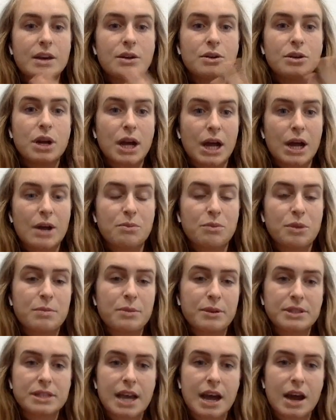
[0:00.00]
And then
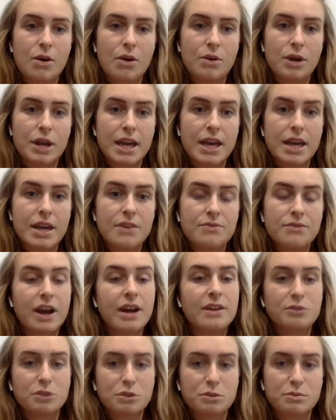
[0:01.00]
we built out
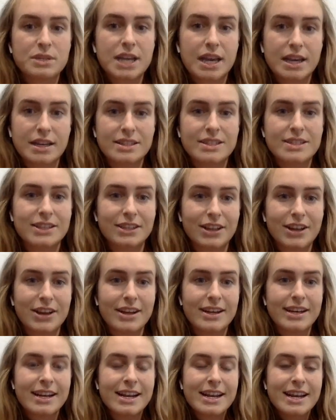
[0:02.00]
a 5-room tanning
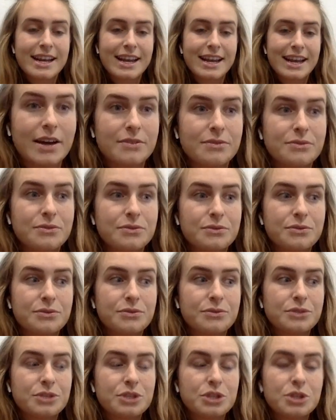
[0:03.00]
salon. I have
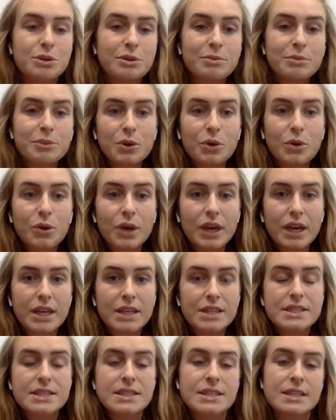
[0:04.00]
2
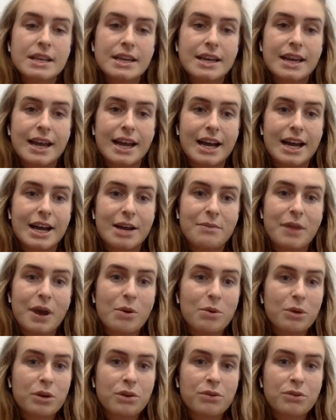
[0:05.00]
employees
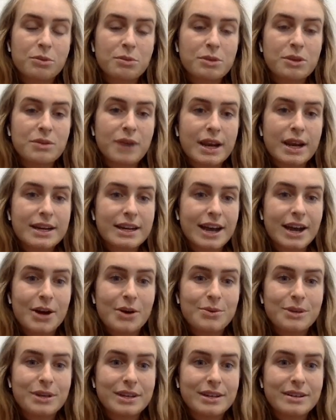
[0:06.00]
that work for me right
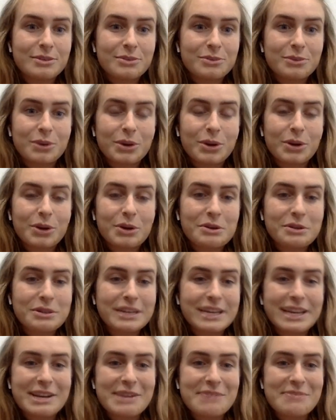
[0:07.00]
now, and
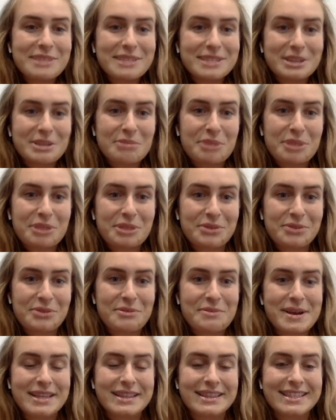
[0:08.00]
we're only getting busier
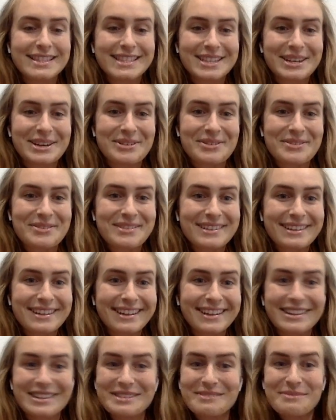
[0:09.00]
month over month. So
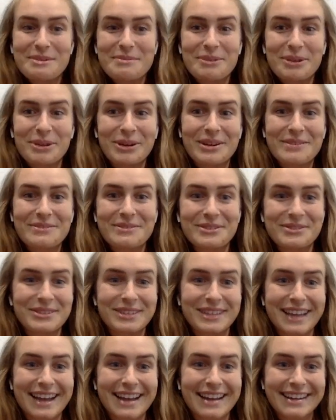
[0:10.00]
I couldn't be more
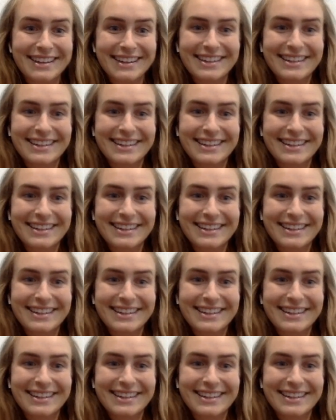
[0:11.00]
grateful for